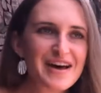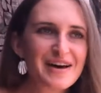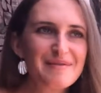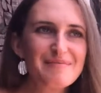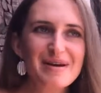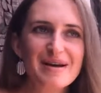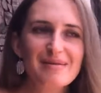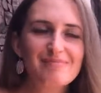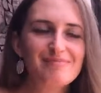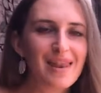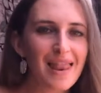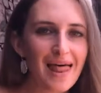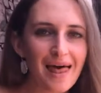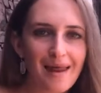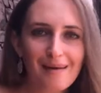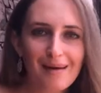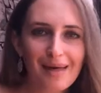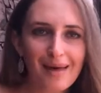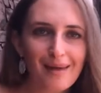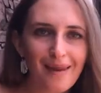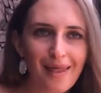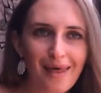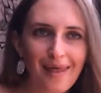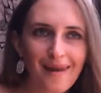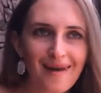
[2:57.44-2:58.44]
they'll be blah
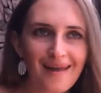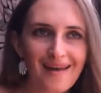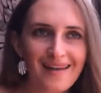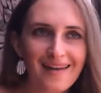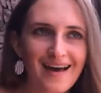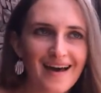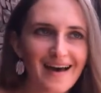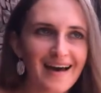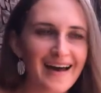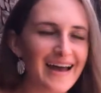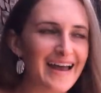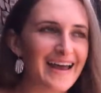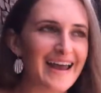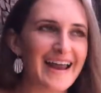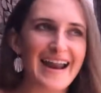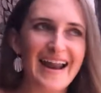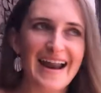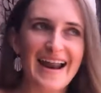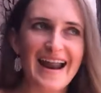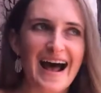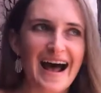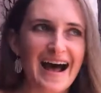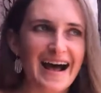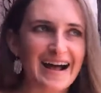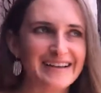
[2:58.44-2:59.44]
blah blah blah, blah.
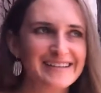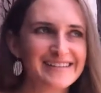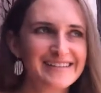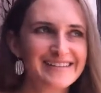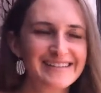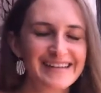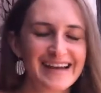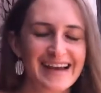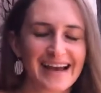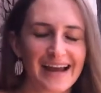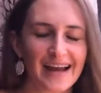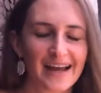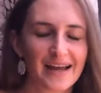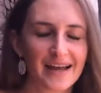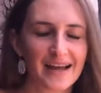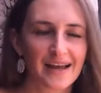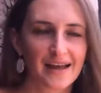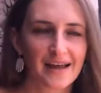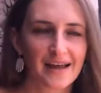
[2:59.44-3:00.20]
and I'll say,